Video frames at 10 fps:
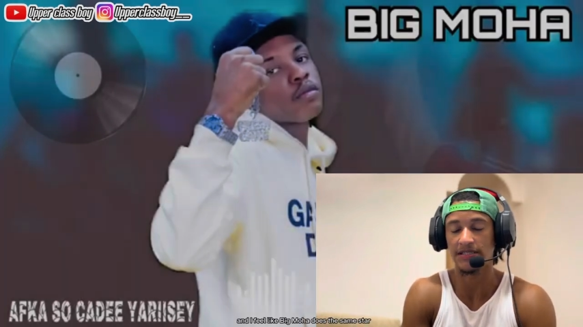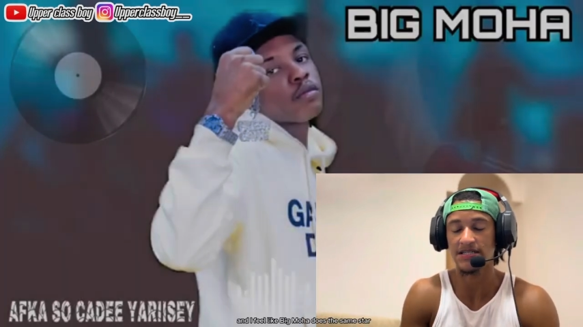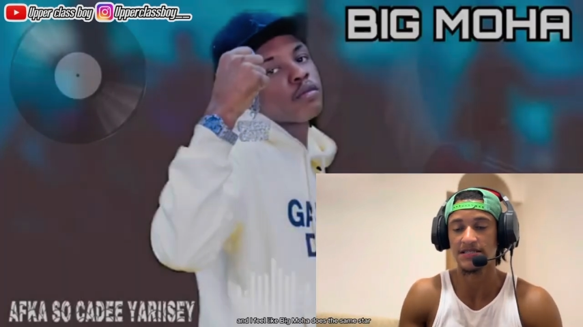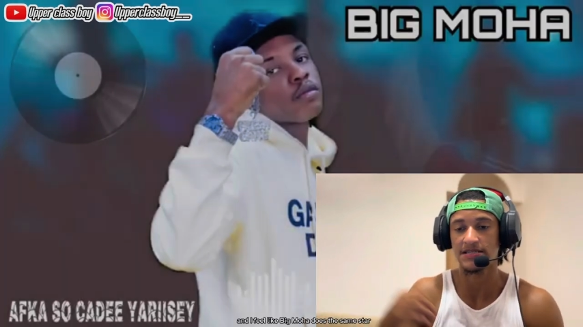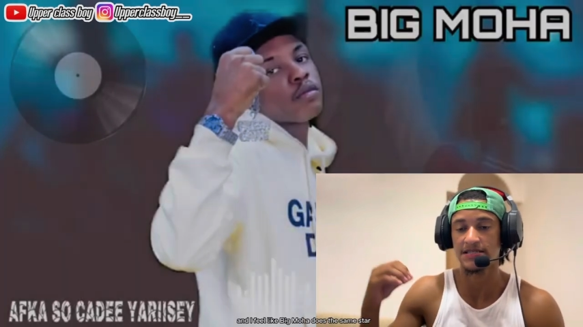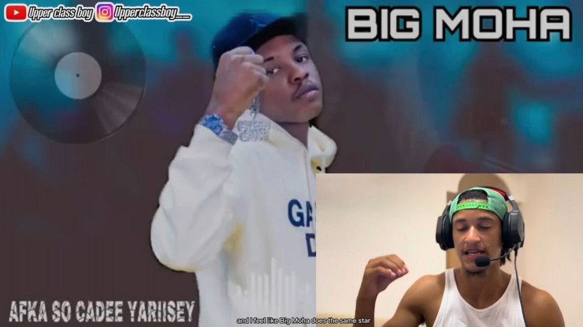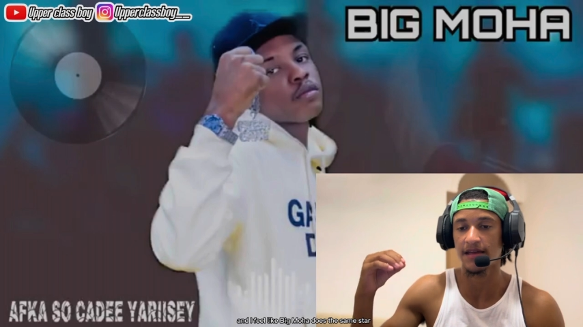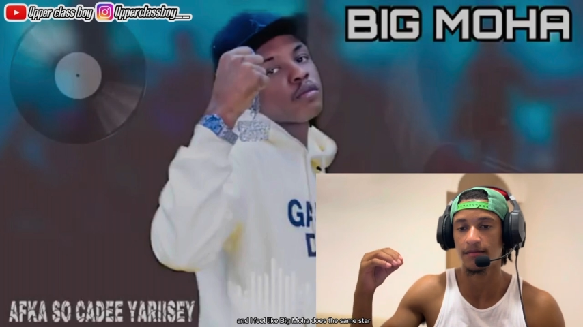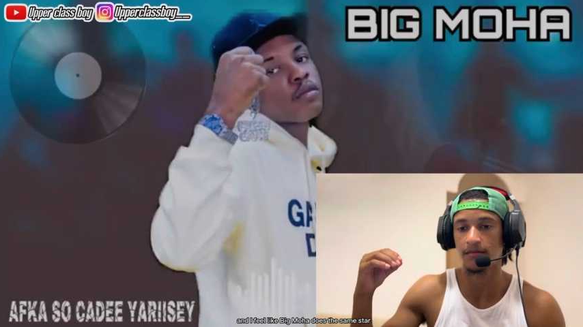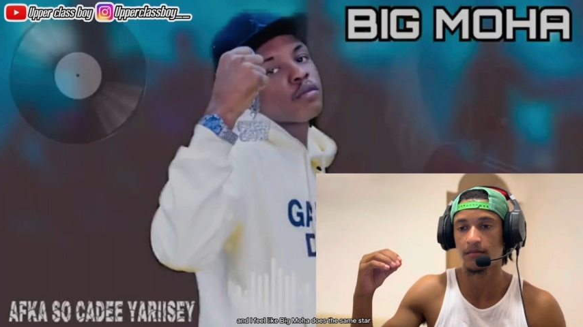Speaker 1: does the
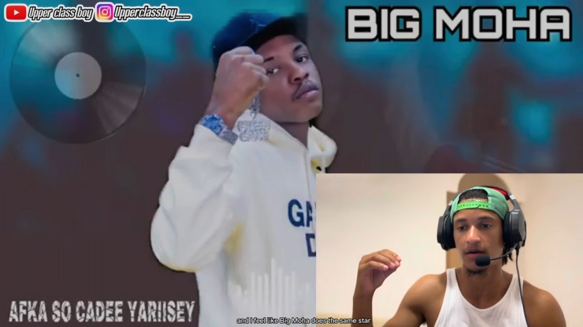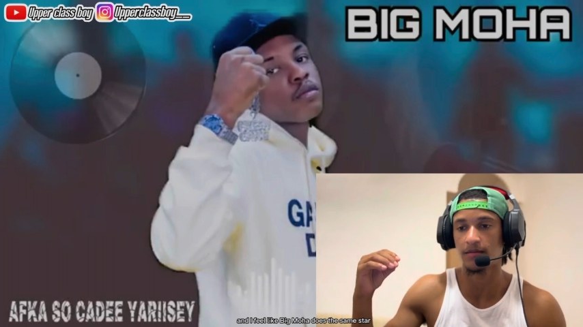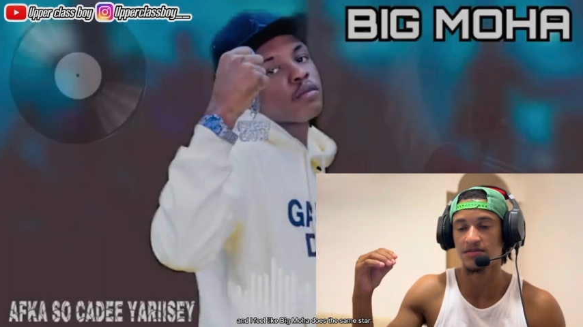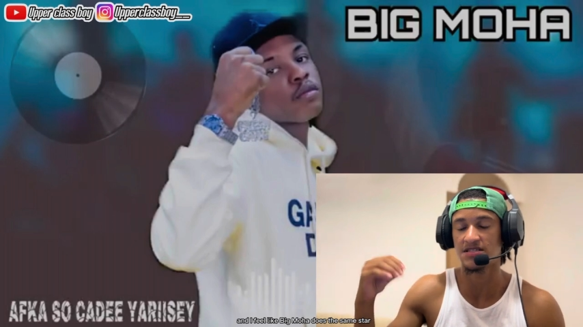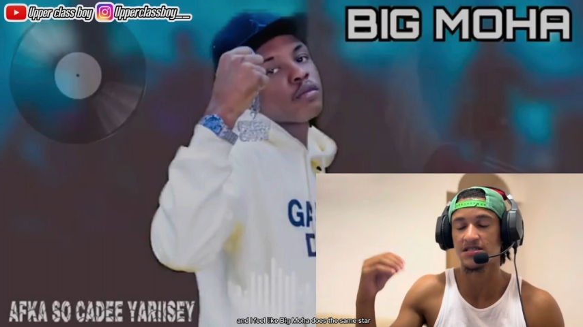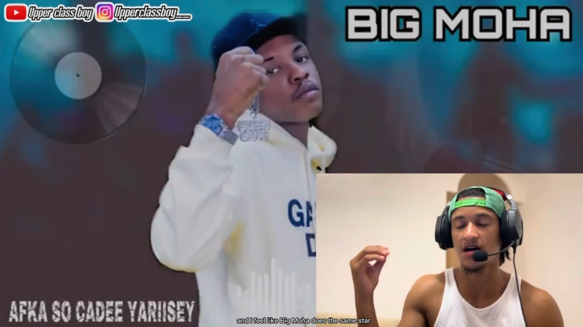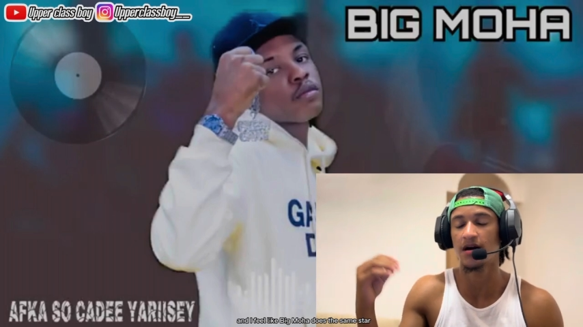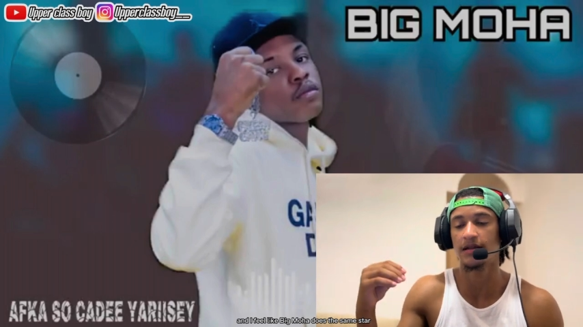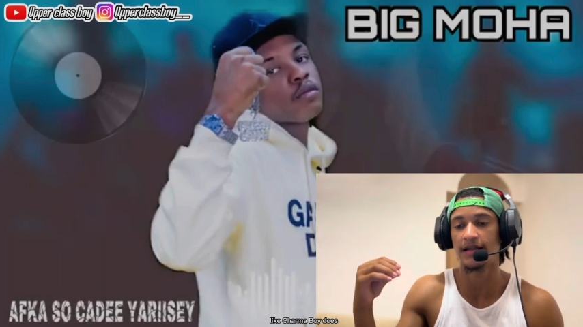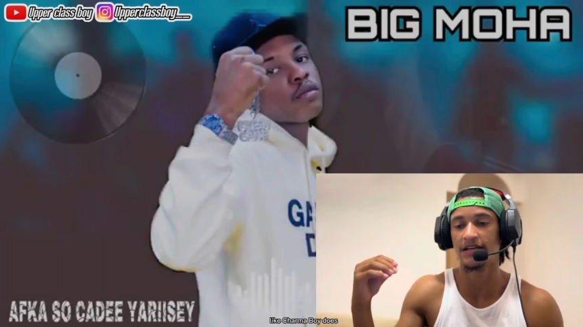same um
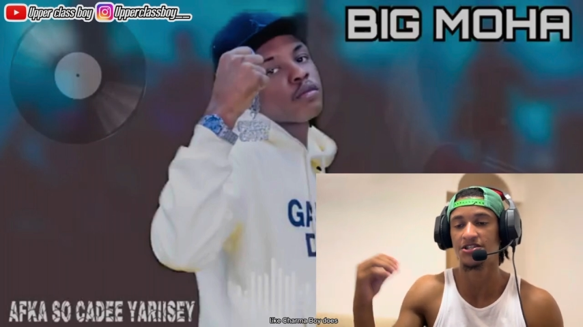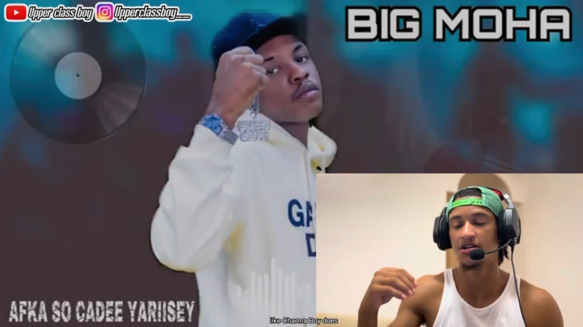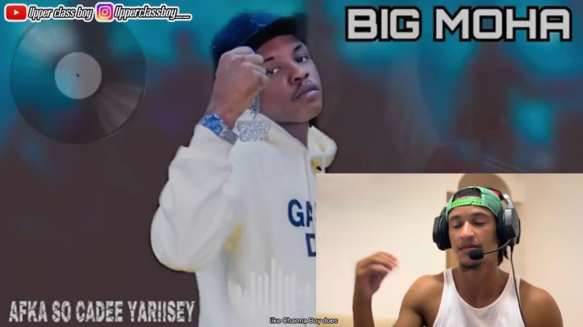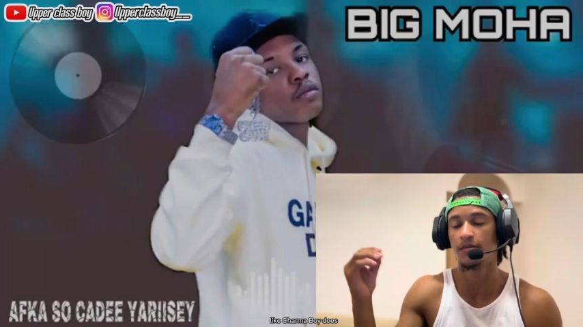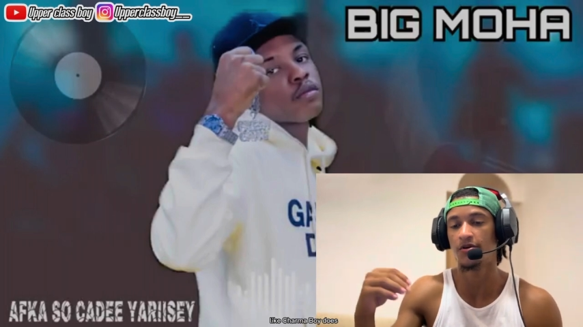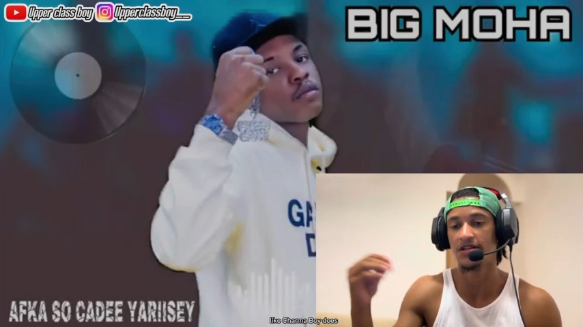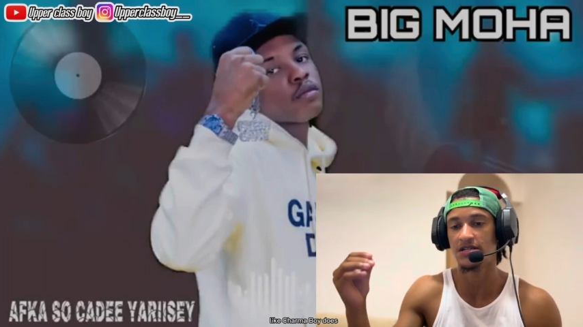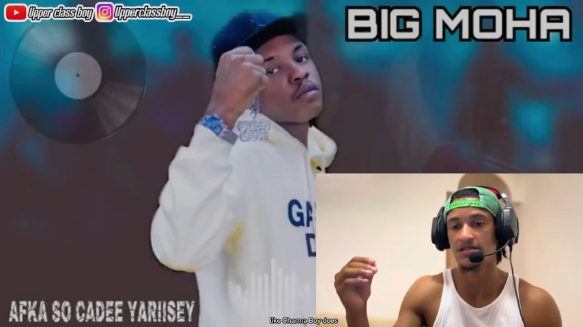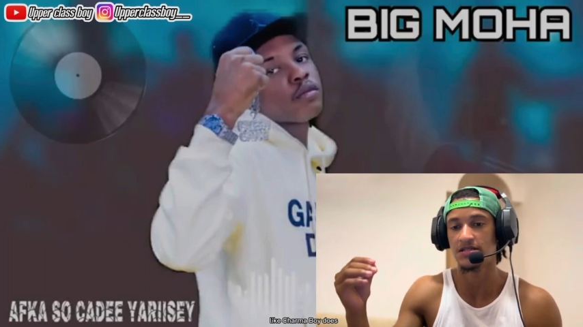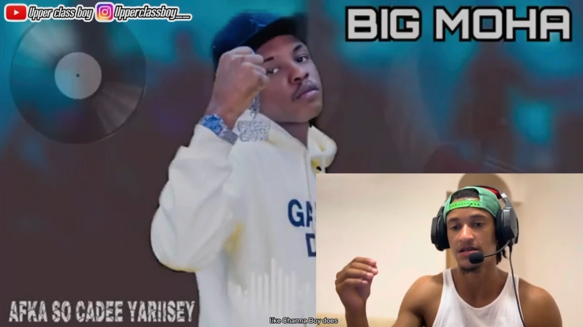style like Sharma Boy
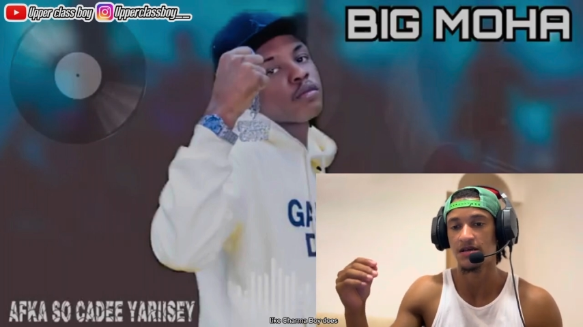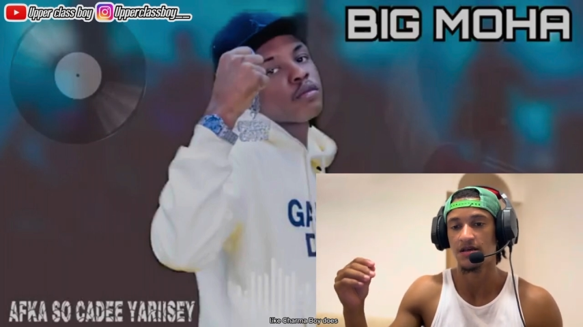does.